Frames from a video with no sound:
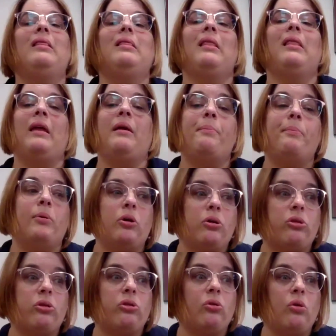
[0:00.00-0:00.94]
Like
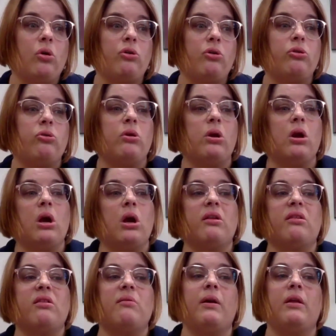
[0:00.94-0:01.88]
bookstores, you can
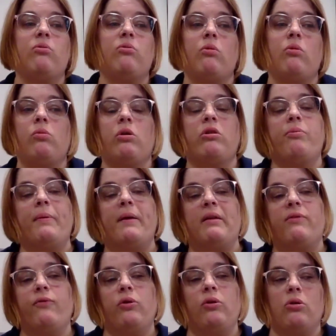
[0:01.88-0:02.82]
customize what works
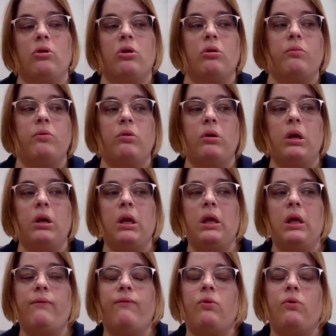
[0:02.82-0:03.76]
best for your
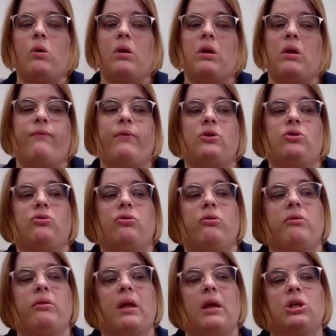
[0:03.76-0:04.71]
community. If you want to feature
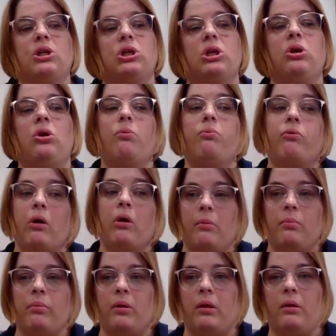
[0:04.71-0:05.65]
a section, no
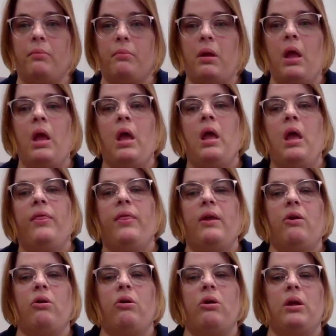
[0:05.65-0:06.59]
problem.
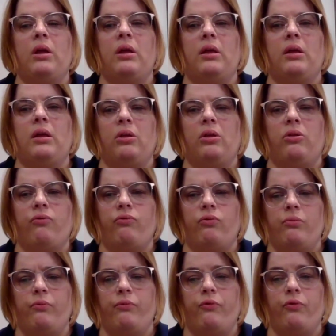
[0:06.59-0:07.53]
There is
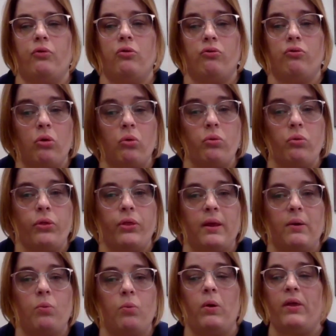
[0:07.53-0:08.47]
room for growth
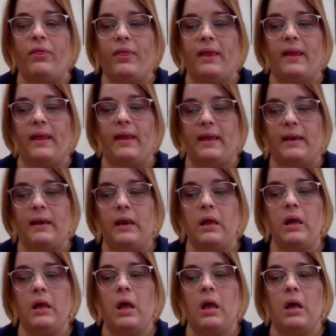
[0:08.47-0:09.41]
within,
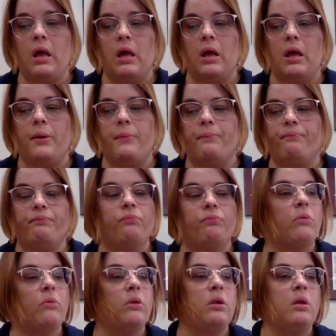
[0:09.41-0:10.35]
and